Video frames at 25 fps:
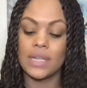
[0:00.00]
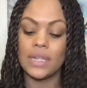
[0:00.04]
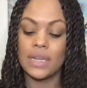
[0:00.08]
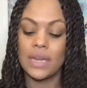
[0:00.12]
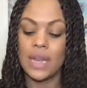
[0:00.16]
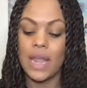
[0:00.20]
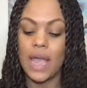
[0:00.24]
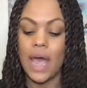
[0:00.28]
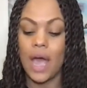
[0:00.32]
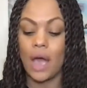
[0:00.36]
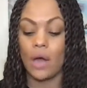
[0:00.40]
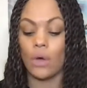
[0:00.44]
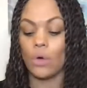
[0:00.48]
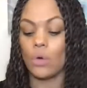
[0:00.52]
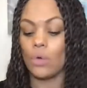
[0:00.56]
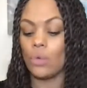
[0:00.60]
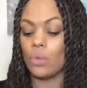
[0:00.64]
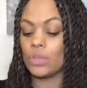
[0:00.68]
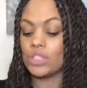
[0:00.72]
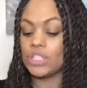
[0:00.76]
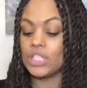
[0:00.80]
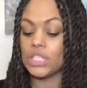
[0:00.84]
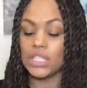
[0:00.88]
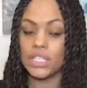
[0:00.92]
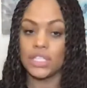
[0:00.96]
Now,
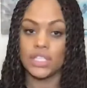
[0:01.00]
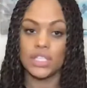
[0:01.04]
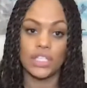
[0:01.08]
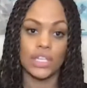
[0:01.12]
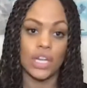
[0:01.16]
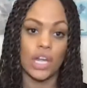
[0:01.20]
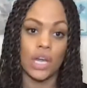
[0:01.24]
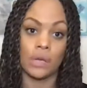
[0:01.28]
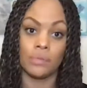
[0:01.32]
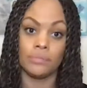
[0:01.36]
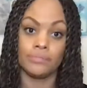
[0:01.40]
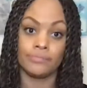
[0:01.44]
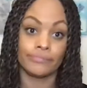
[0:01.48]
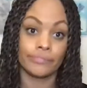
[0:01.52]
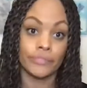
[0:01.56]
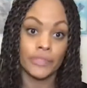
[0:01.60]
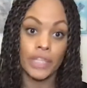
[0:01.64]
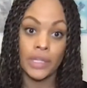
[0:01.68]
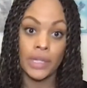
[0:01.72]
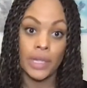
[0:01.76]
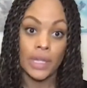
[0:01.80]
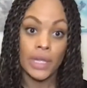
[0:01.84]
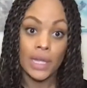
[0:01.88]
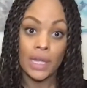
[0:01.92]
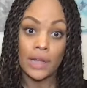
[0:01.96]
what you need to know,
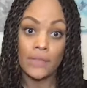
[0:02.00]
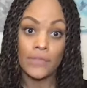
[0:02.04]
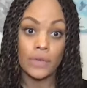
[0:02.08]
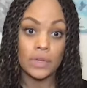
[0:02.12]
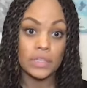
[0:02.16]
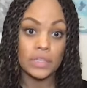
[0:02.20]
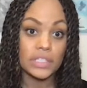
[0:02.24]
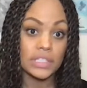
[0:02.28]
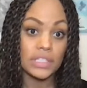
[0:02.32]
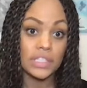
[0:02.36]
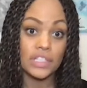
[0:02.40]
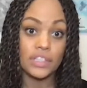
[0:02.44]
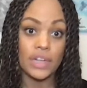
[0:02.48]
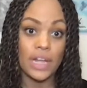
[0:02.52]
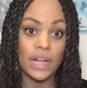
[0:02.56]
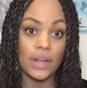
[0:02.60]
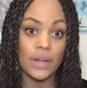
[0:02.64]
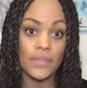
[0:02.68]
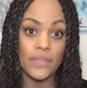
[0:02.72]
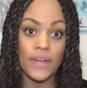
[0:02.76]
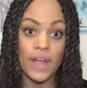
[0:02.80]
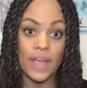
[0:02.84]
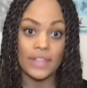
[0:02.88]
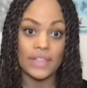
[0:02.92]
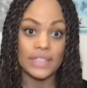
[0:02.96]
unfortunately, you're not
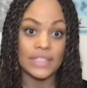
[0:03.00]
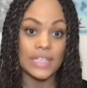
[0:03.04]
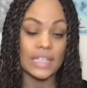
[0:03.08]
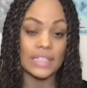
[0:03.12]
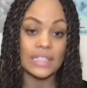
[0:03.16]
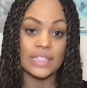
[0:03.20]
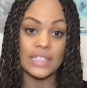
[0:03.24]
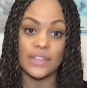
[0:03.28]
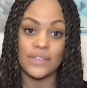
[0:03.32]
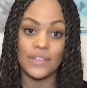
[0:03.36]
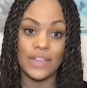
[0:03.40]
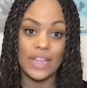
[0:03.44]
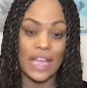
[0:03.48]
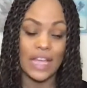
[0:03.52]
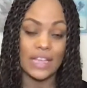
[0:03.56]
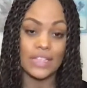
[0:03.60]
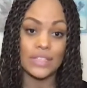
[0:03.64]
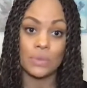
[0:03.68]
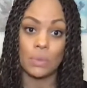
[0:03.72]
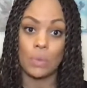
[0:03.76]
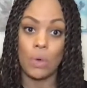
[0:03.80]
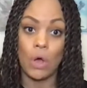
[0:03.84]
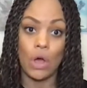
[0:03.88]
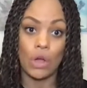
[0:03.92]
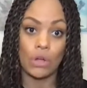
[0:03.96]
going to find this at CVS,
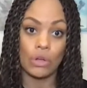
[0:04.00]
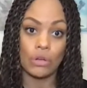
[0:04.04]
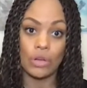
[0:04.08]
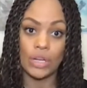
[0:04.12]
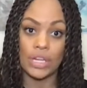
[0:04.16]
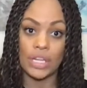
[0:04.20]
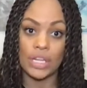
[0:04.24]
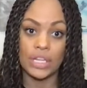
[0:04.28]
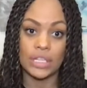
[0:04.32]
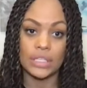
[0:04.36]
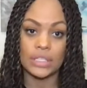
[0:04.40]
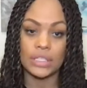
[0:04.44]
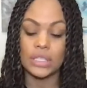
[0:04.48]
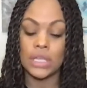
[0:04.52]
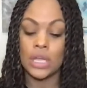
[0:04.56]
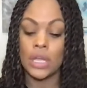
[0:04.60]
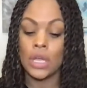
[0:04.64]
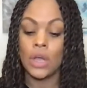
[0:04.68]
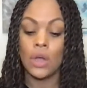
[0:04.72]
Walgreens,